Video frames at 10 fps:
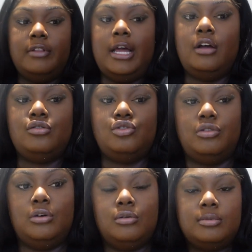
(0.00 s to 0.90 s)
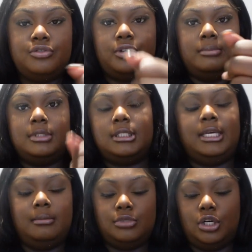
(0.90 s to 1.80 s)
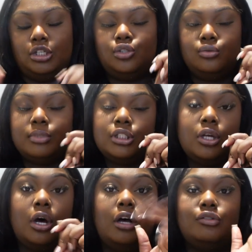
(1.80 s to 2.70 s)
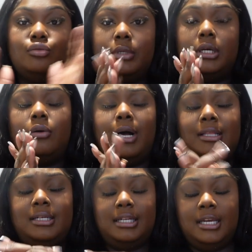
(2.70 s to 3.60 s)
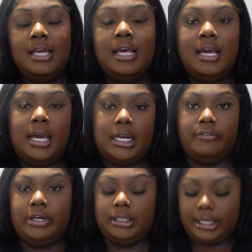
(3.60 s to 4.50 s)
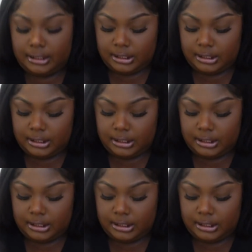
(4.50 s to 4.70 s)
lounge robes from Skims are super soft, super good quality, and I really like